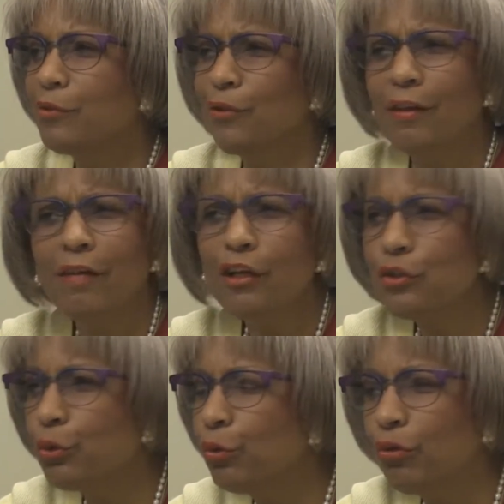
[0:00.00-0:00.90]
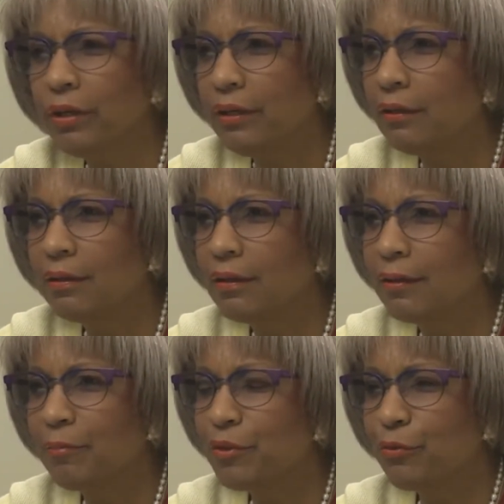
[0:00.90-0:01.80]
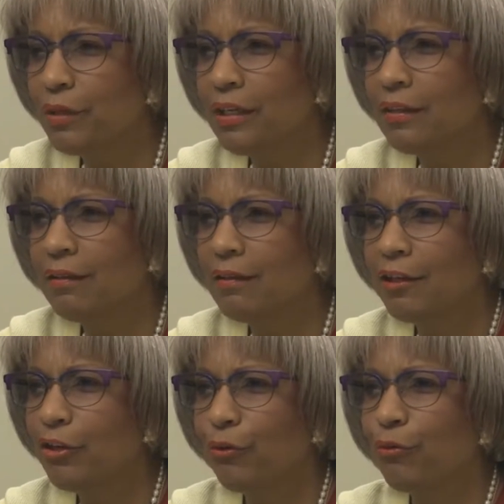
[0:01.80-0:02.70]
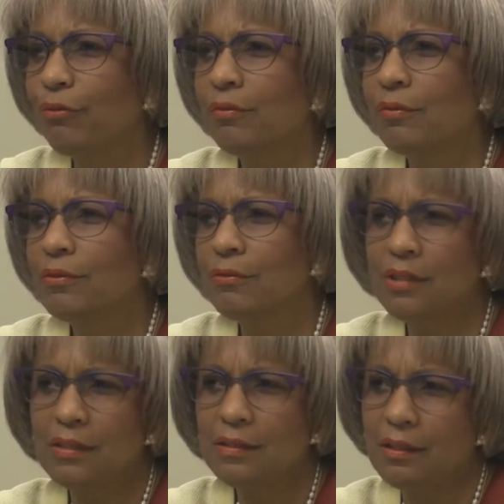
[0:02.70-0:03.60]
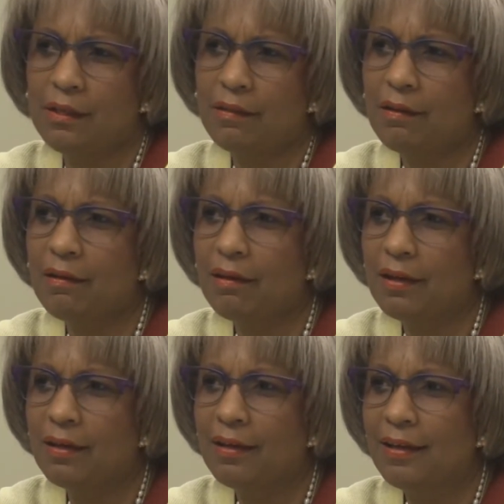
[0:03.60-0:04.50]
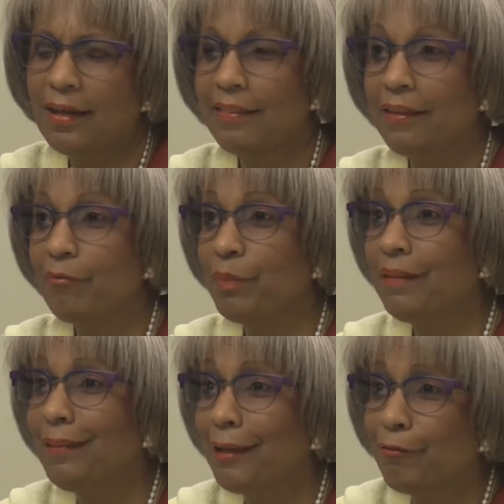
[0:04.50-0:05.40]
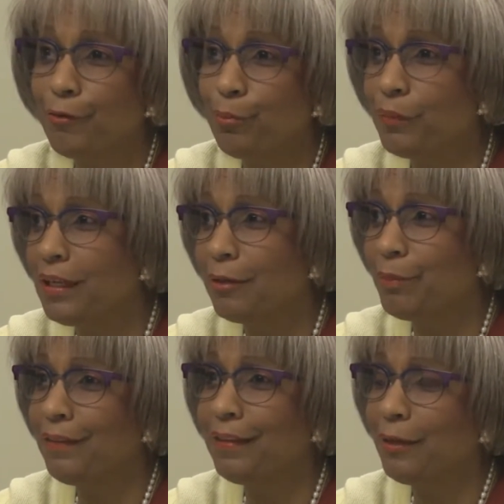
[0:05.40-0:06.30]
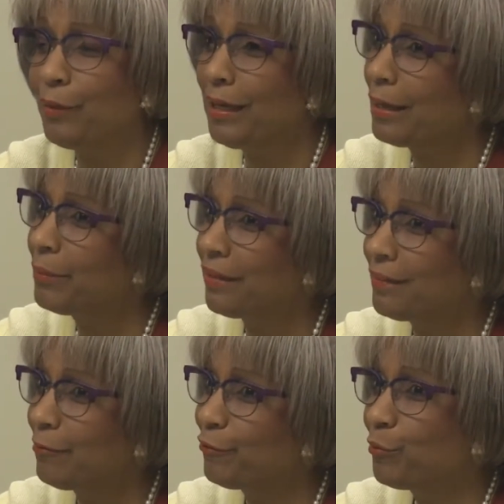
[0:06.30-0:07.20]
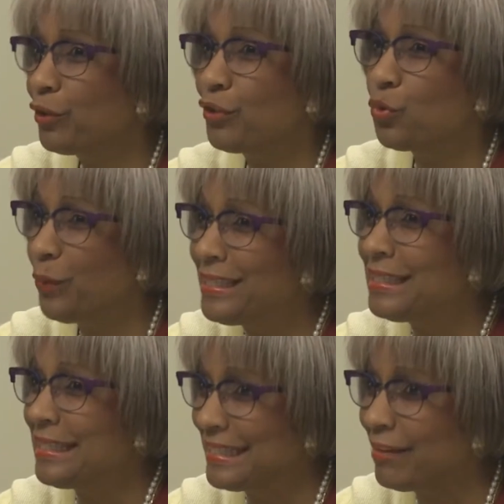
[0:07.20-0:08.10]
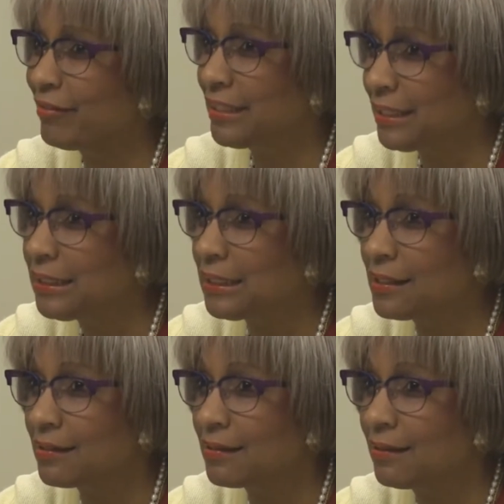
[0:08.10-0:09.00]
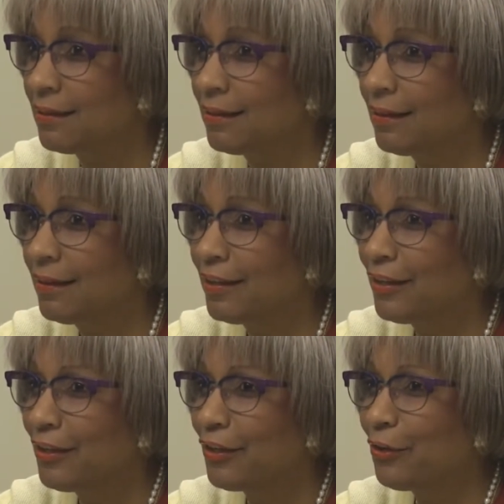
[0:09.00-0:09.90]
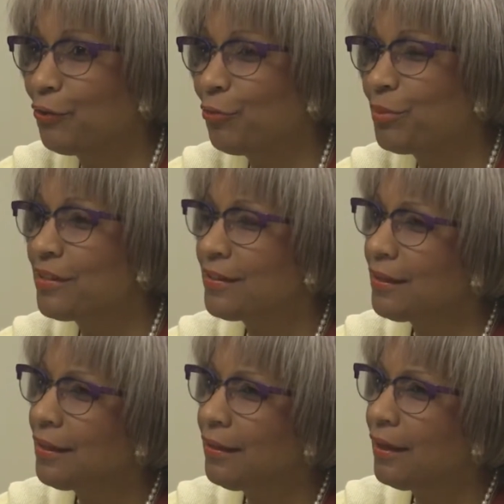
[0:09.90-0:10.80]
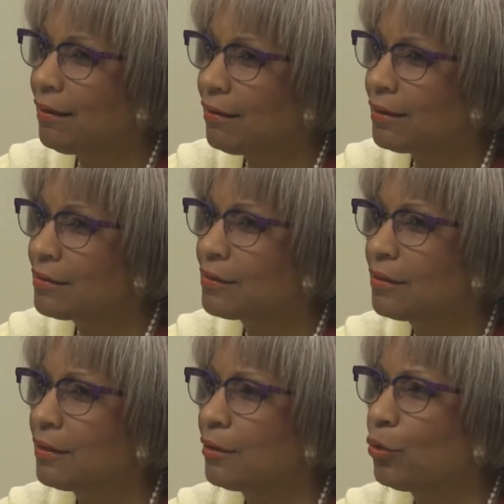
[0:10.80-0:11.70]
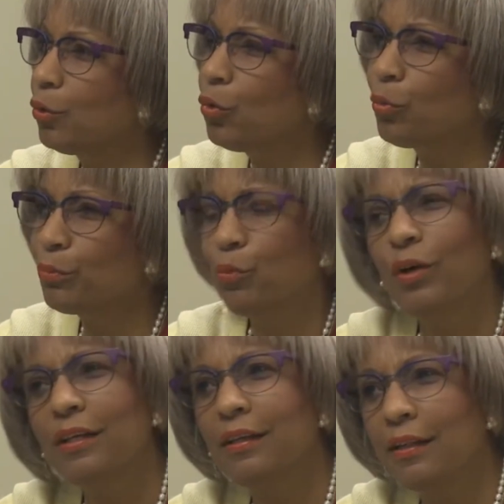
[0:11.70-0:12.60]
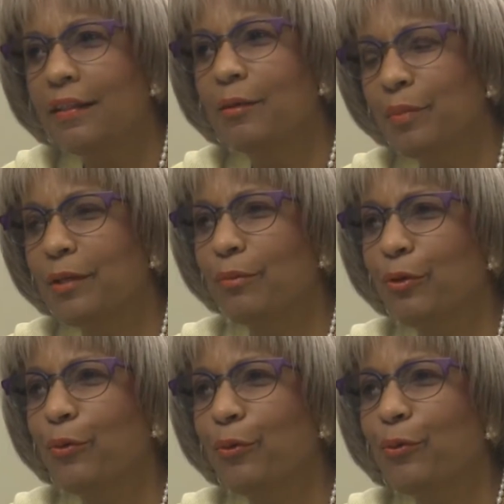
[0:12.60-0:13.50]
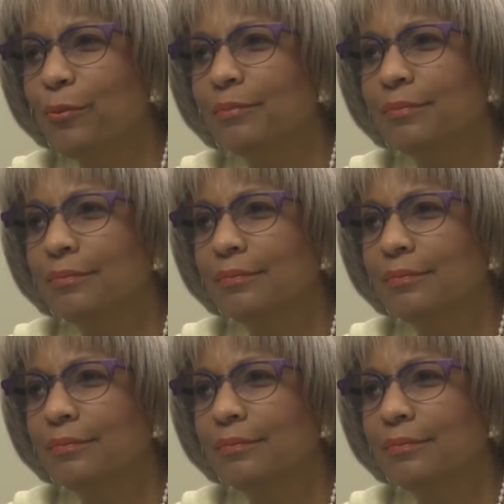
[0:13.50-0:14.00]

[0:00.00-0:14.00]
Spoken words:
So they're very torn between, do they stay there? And they had been there when I met them for more than 27 years, but still in their hearts, hoped one day they'd be able to go home.